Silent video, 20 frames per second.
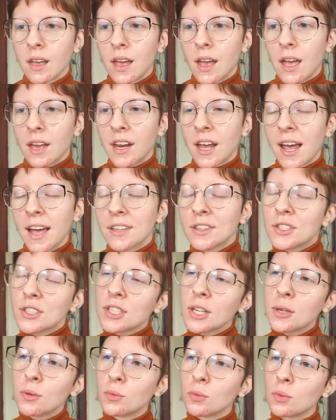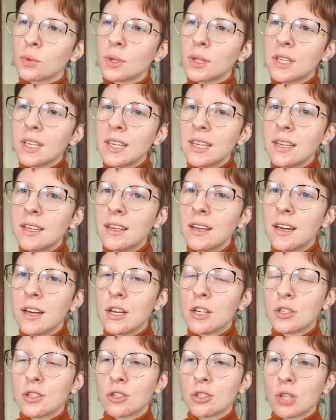and I had this like really
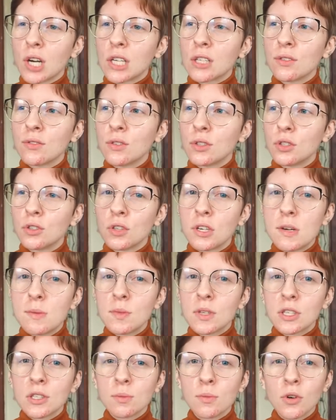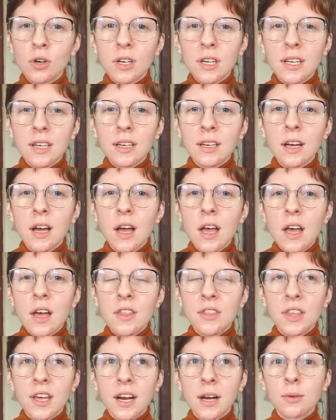stressful dream this morning
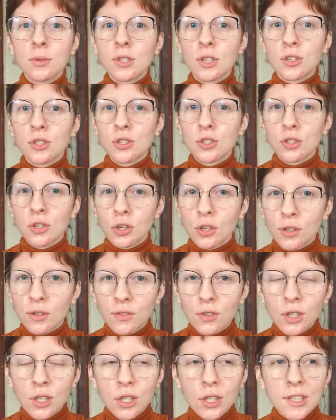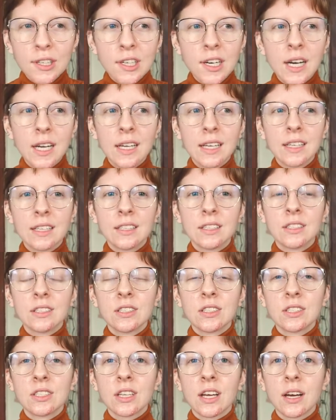that I was a server
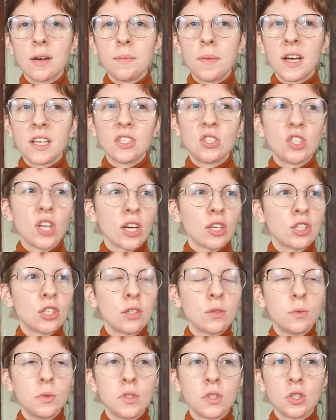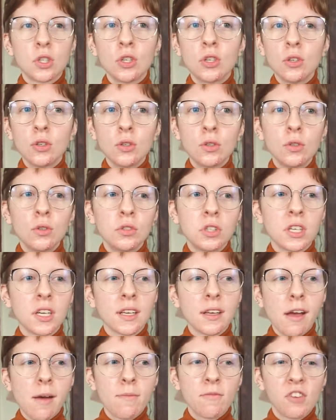and my section was huge and it
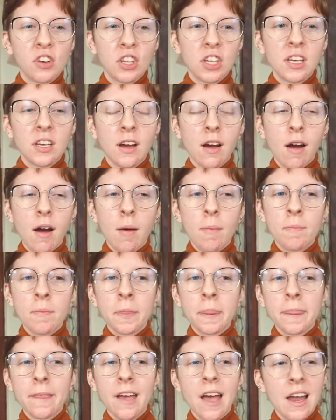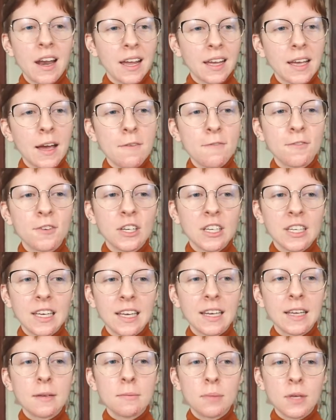kept filling up and I kept
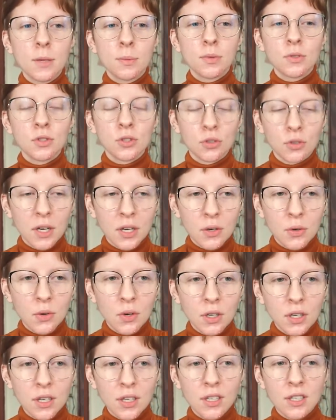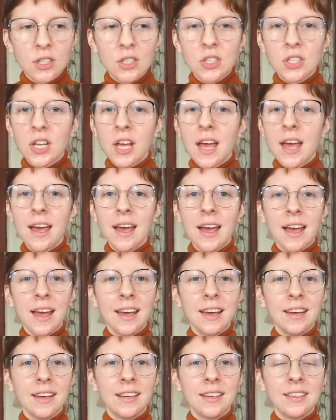forgetting people's drink orders,
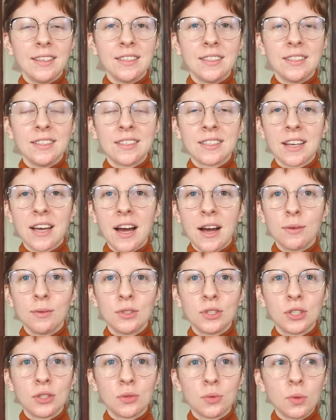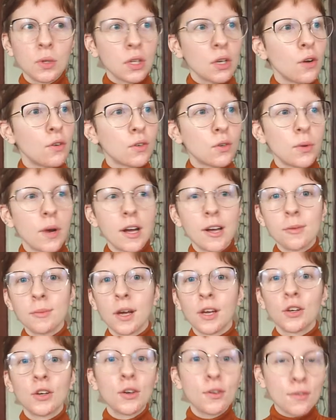and I was just really overwhelmed.
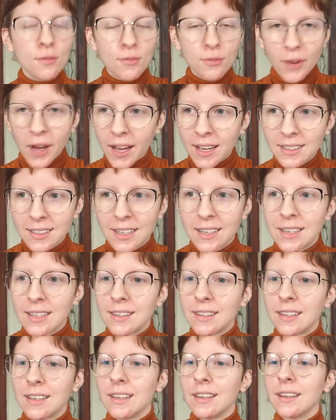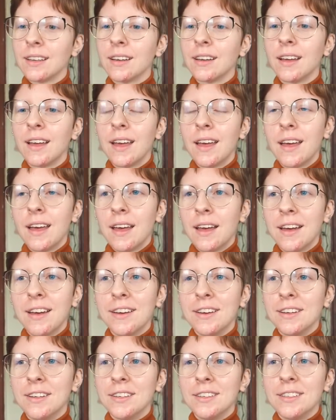I couldn't find anything,
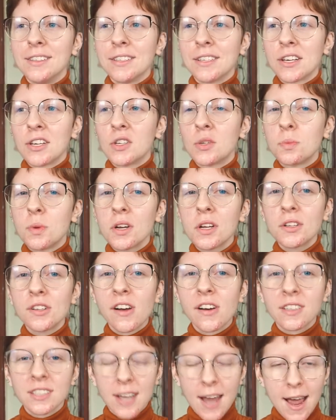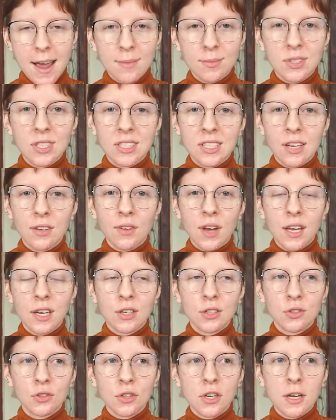and it's been a long time since I've had
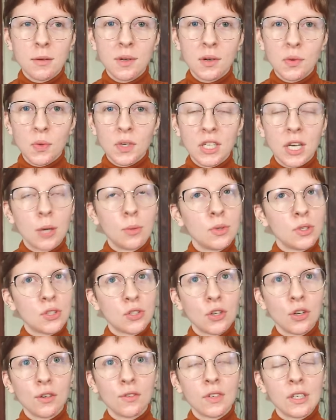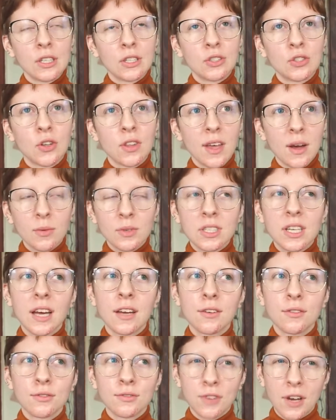a dream in which I was serving, so that was
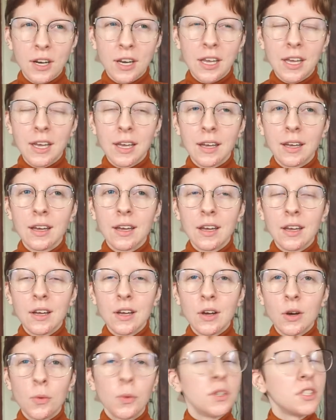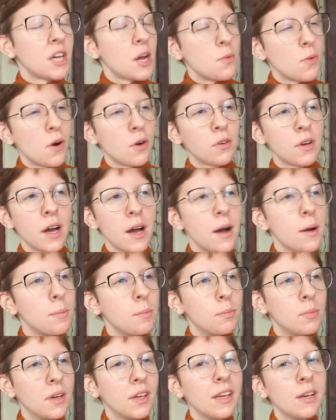kind of funny once I woke
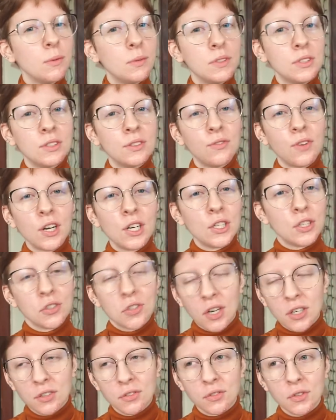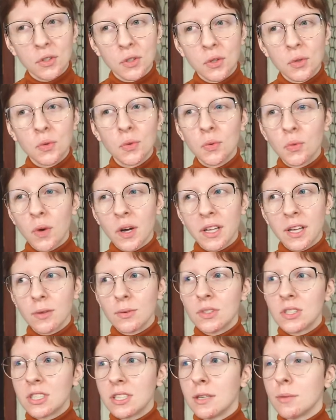up, but it was very stressful while I
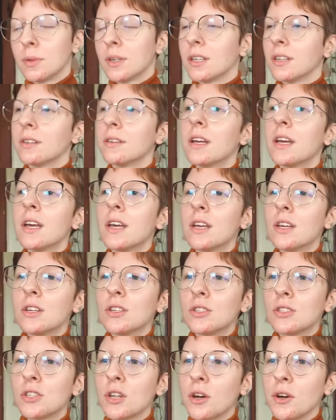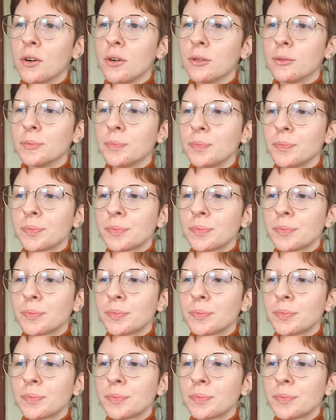was sleeping. So